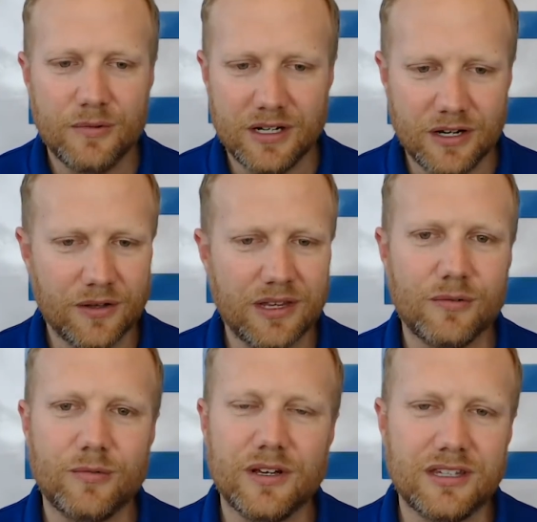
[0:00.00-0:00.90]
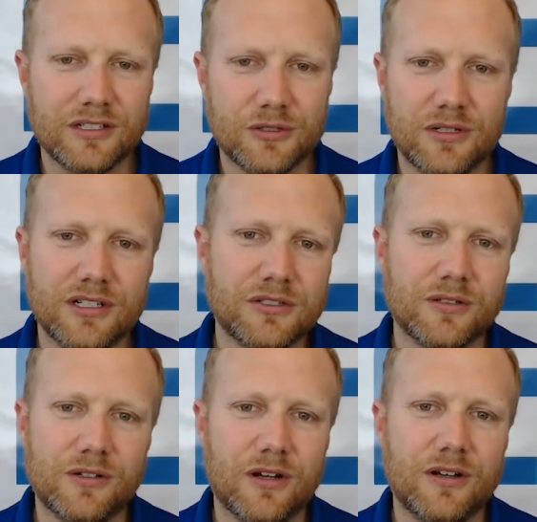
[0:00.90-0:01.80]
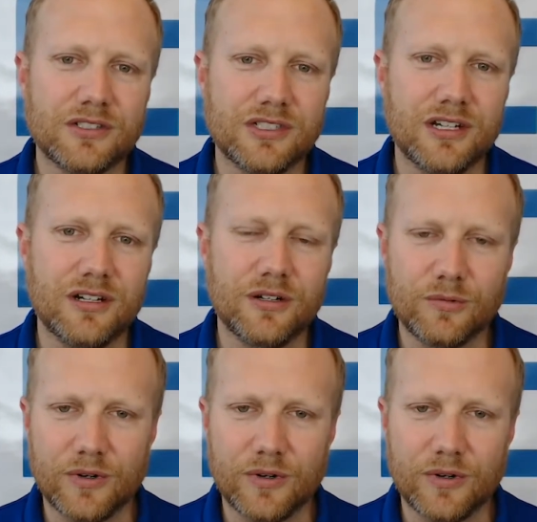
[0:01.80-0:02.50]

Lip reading: we know that with a traditional call center